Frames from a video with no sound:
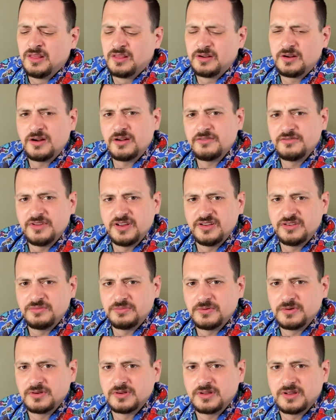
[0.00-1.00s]
they're on
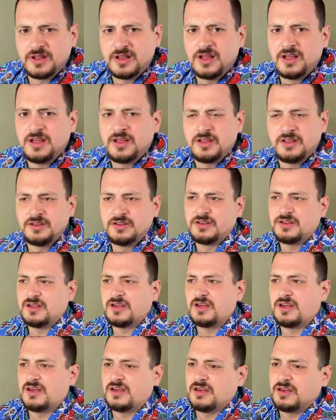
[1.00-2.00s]
Facebook, and
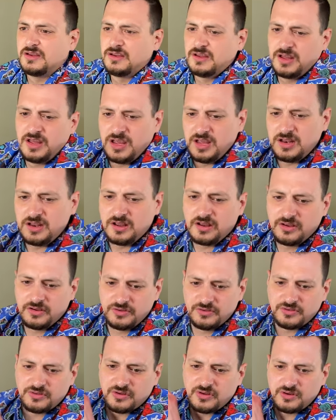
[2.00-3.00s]
he
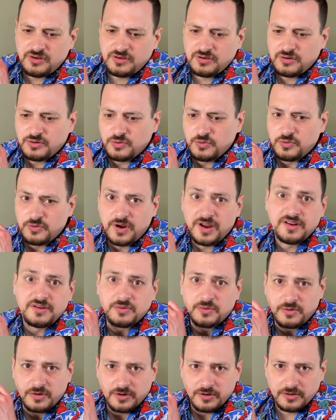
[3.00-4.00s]
does
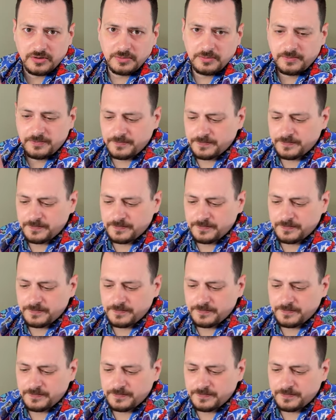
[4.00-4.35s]
great work.